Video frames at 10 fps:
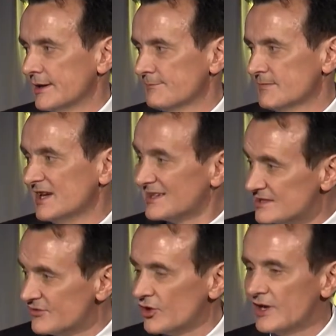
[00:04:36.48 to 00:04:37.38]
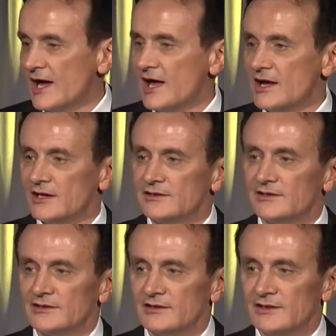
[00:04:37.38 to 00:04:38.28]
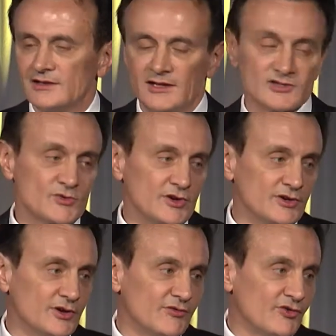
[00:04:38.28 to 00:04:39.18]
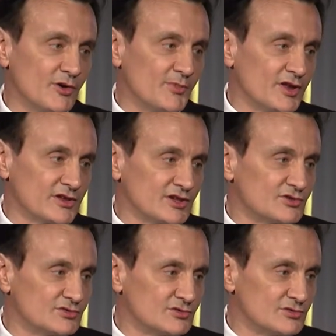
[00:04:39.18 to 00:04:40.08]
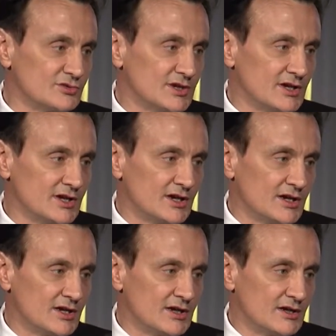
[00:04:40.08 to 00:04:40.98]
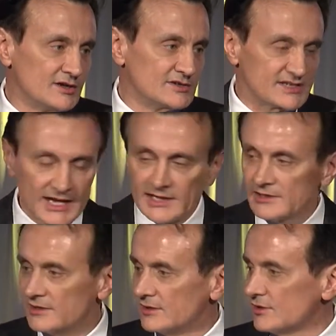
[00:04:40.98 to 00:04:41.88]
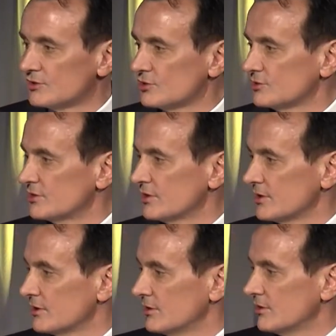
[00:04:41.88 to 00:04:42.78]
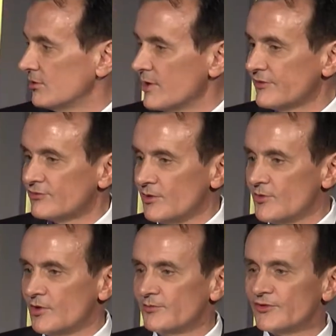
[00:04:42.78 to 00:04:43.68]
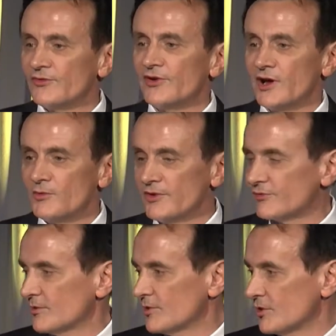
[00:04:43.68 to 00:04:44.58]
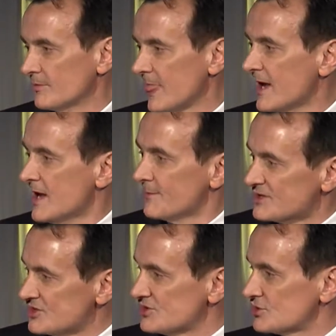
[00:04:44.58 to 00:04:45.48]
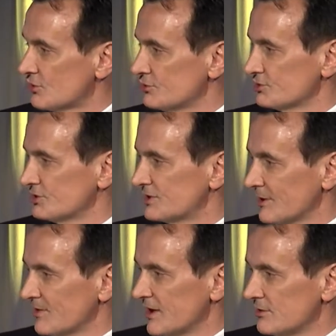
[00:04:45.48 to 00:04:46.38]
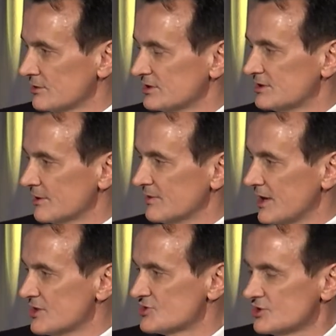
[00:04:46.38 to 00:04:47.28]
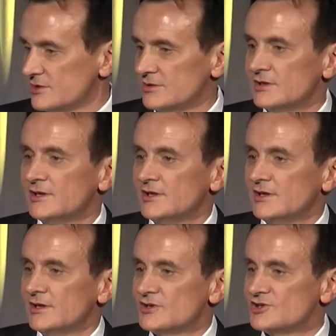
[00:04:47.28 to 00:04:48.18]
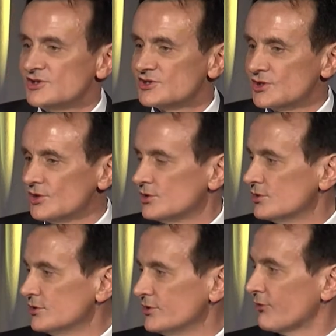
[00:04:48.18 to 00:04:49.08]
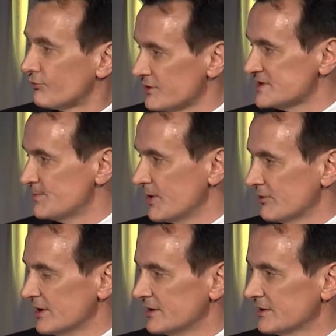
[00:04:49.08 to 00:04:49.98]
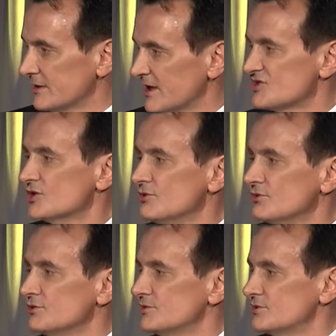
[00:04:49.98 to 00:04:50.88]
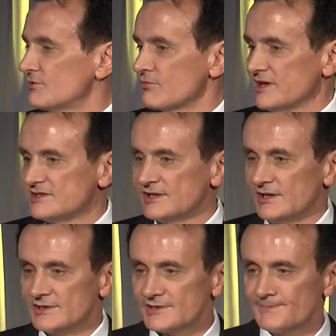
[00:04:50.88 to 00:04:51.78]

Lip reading: It is very hard, as we all know, for a mother to send her daughter away from home, so far away from home. But she saw your determination. She saw your free spirit, and she knew you would do great things.